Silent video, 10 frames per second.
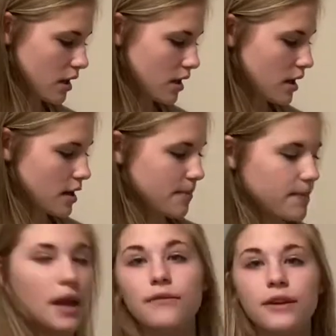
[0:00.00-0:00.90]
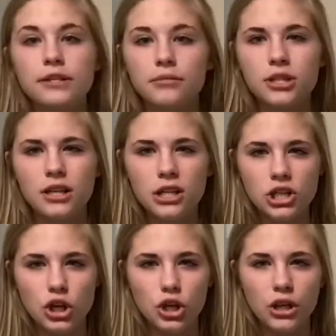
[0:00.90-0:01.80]
Um, first, I'm just gonna show
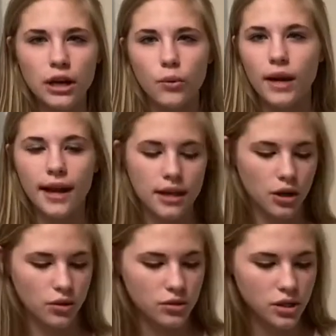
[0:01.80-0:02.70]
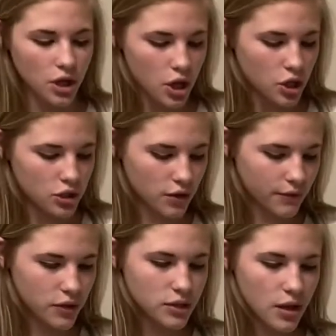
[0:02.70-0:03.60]
you like what I use. So the
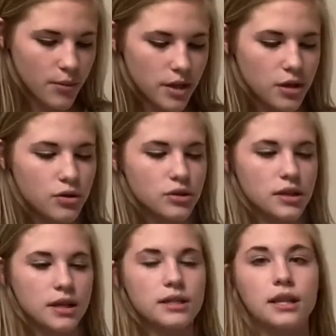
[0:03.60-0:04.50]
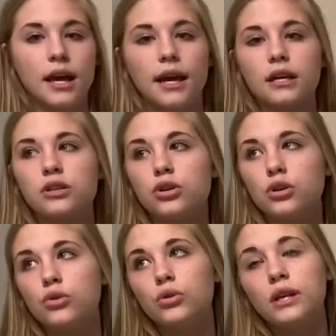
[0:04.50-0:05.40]
first thing we use is like
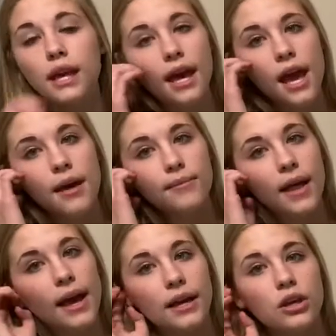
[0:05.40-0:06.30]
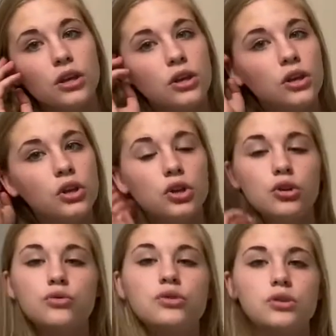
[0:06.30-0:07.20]
to get him like
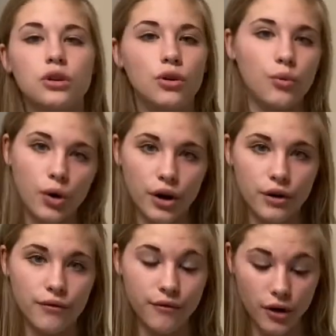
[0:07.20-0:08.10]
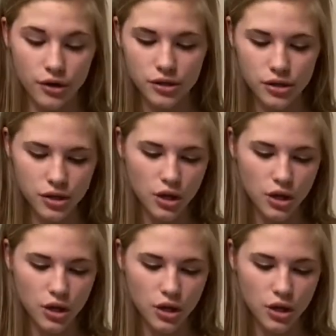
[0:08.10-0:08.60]
used to the water first.